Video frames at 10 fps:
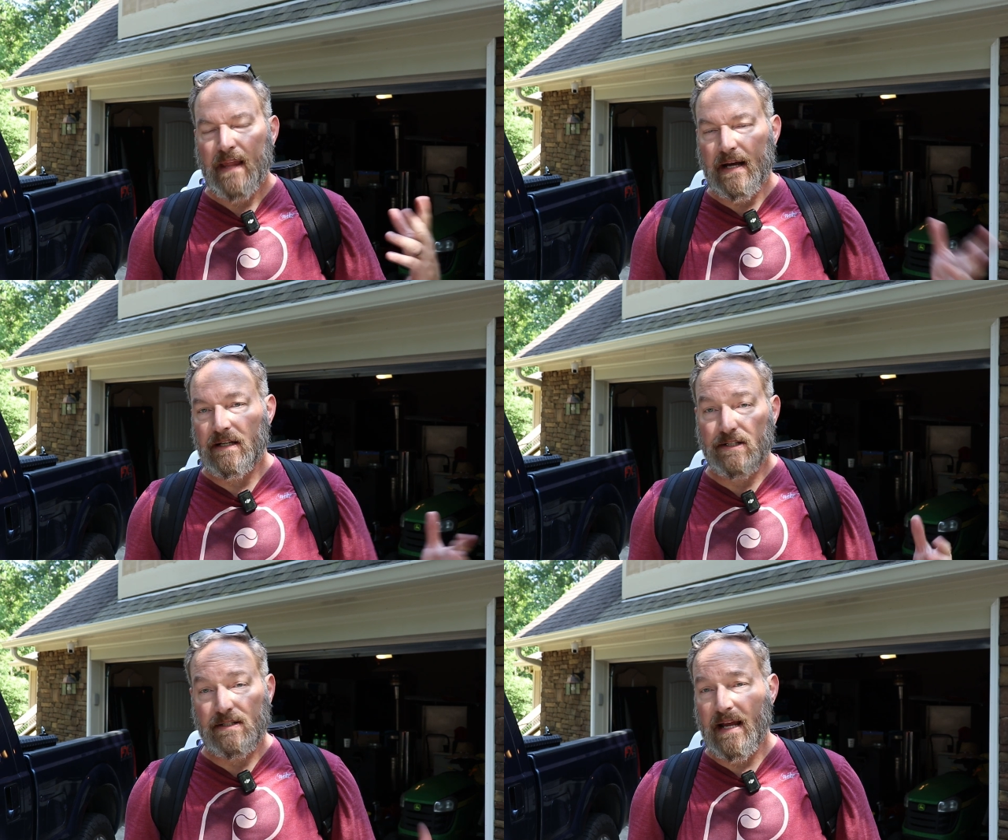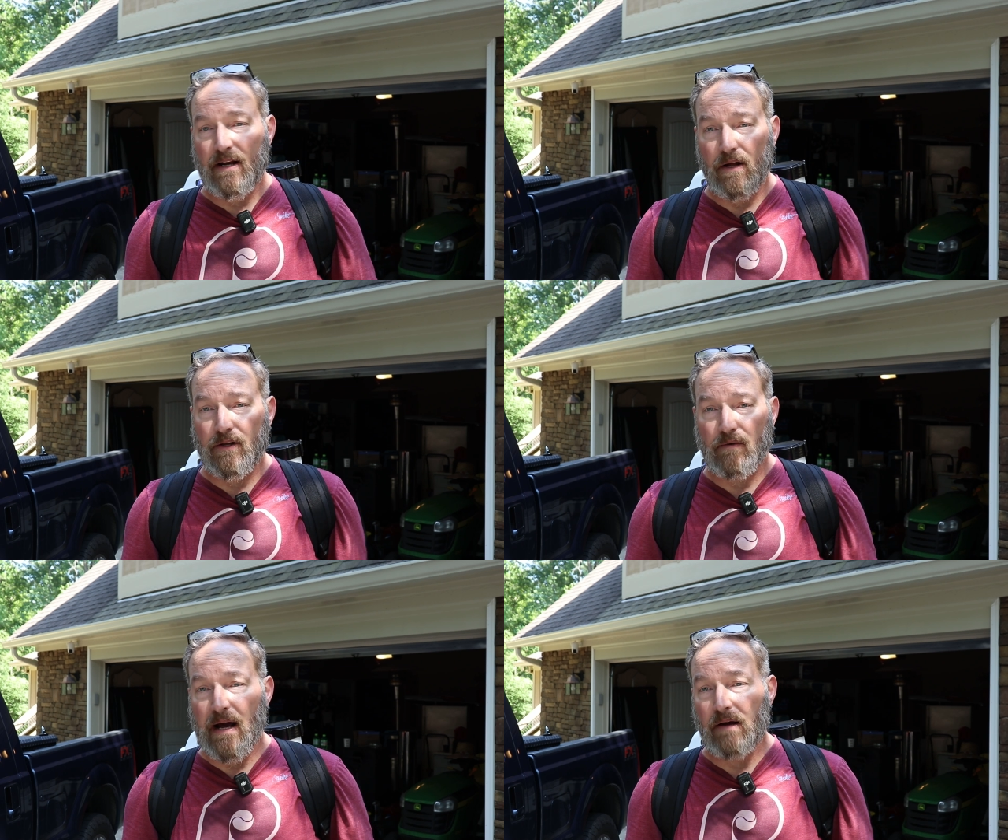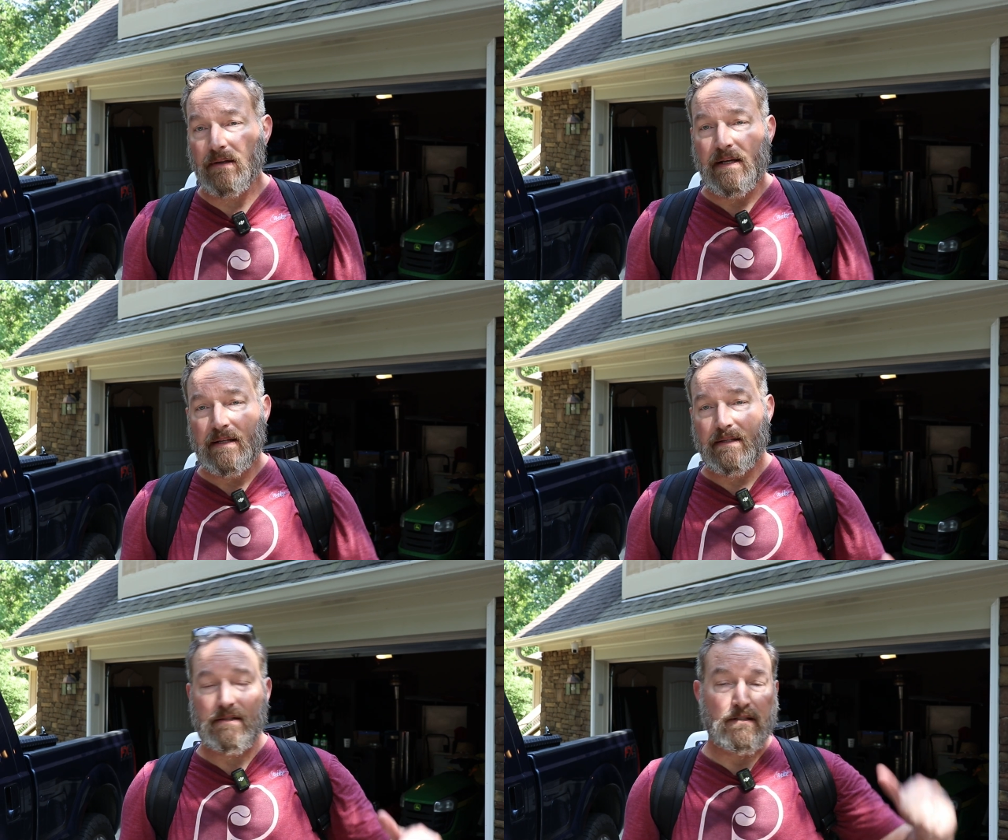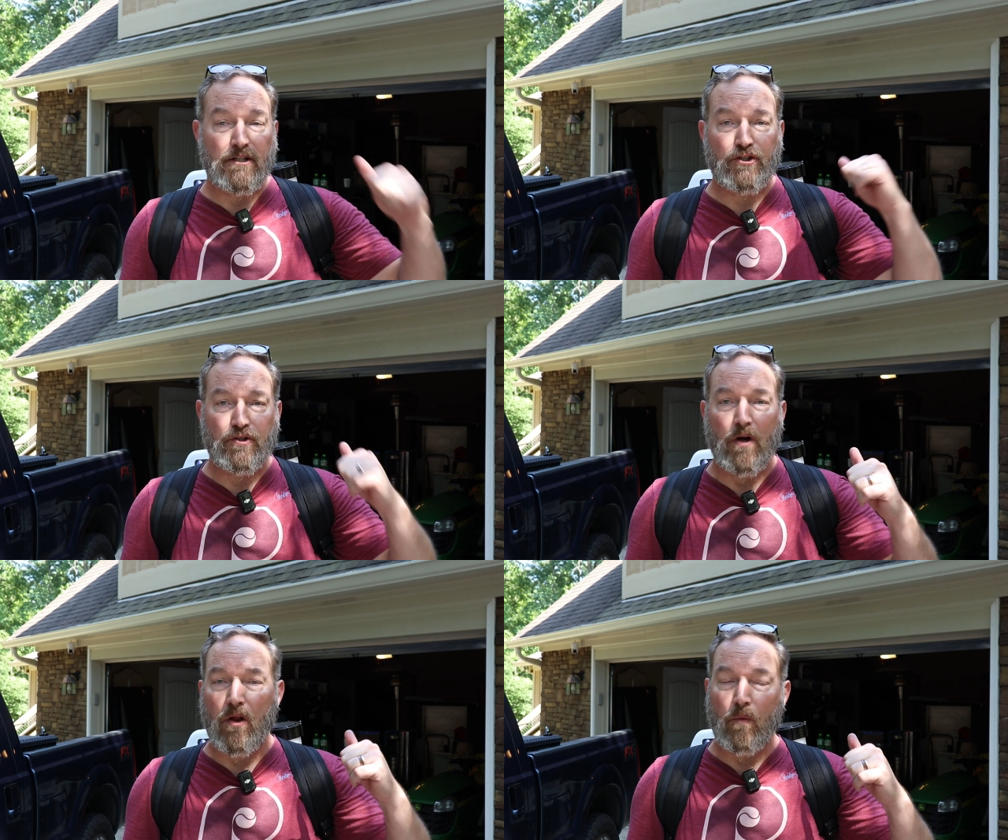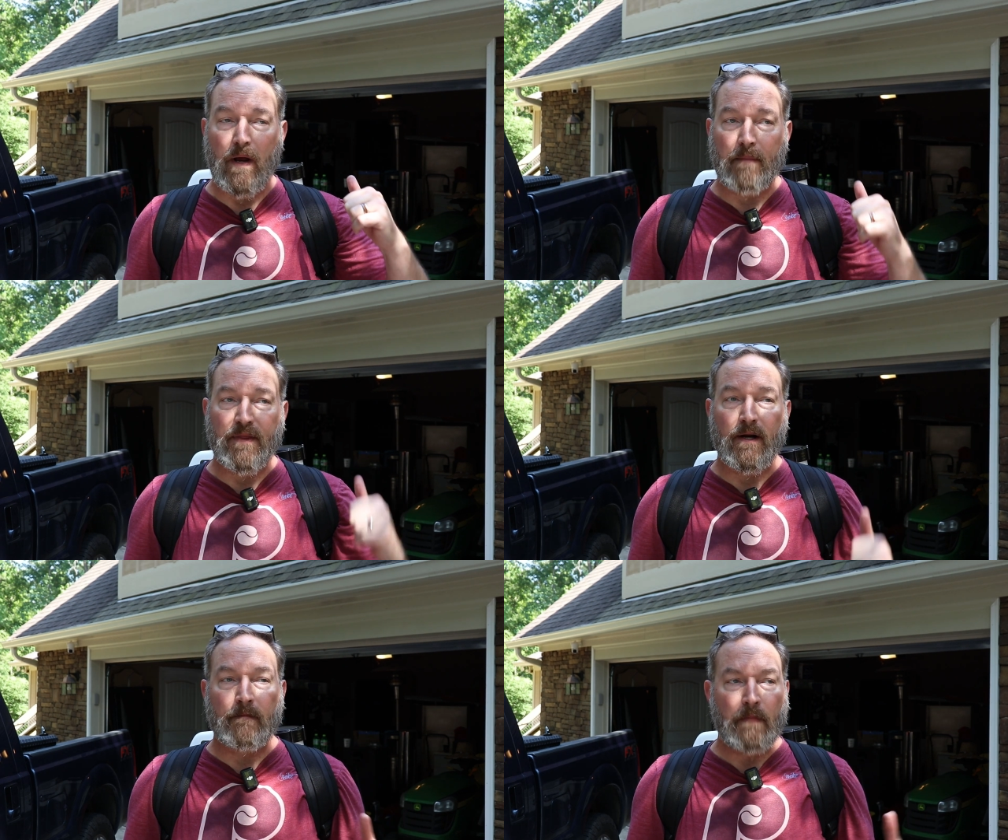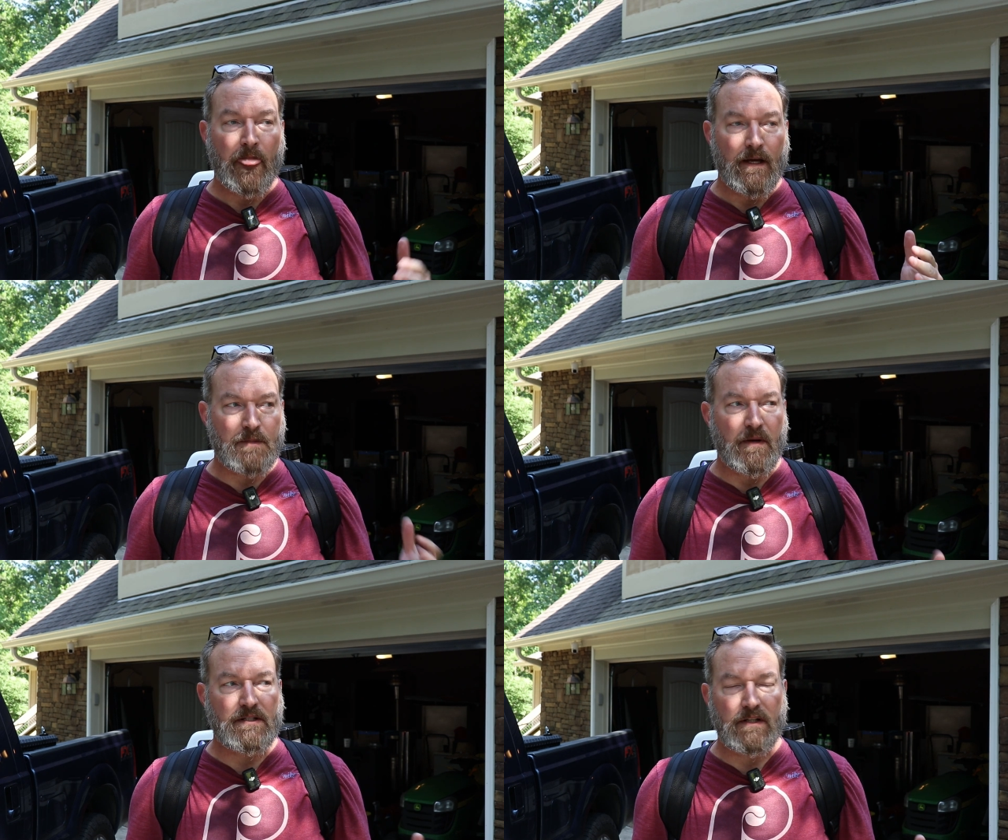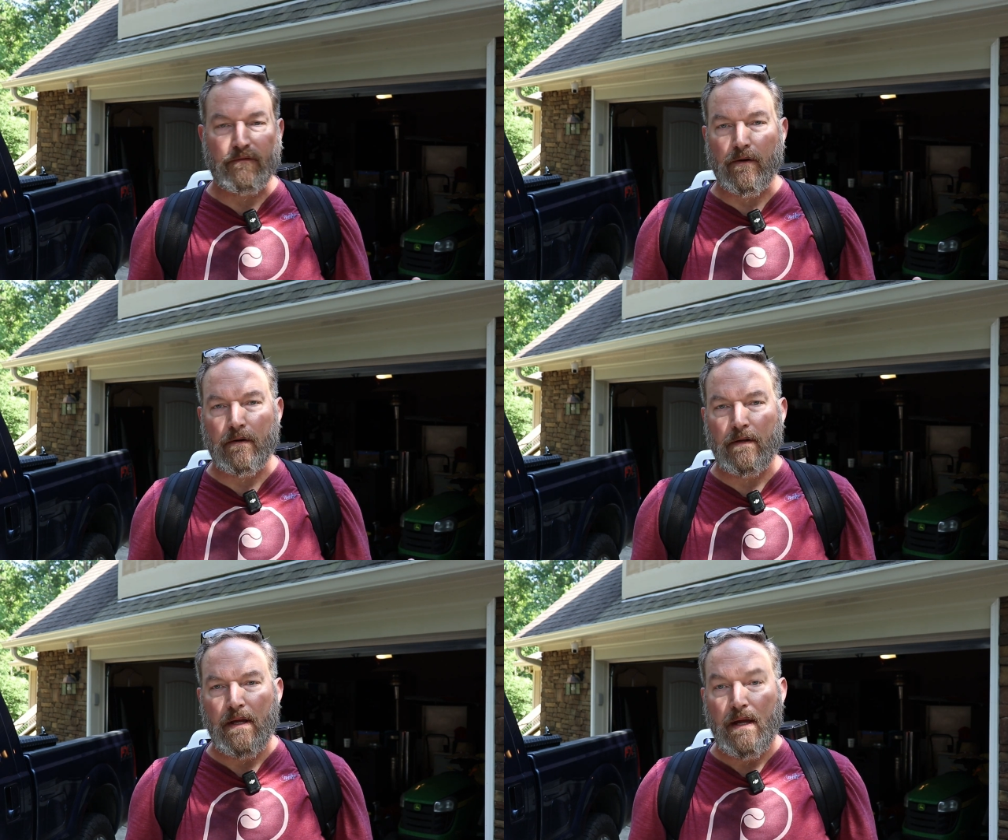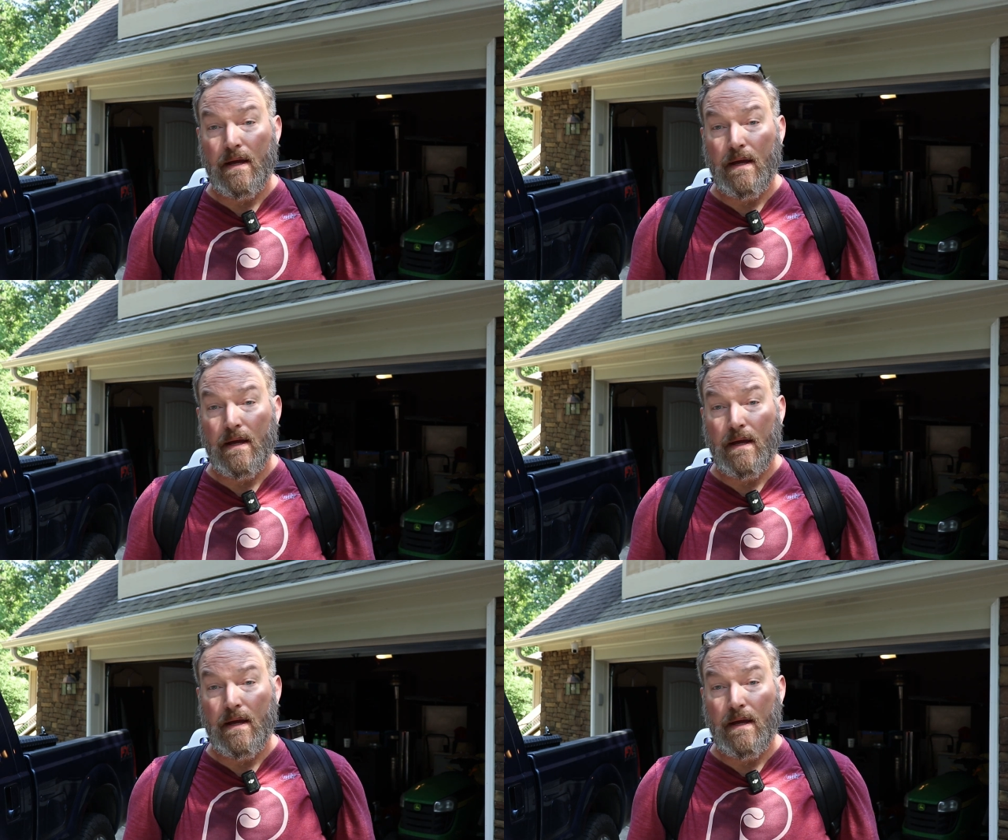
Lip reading: I can just stand on the ground. This is going to shoot all the way up there, especially for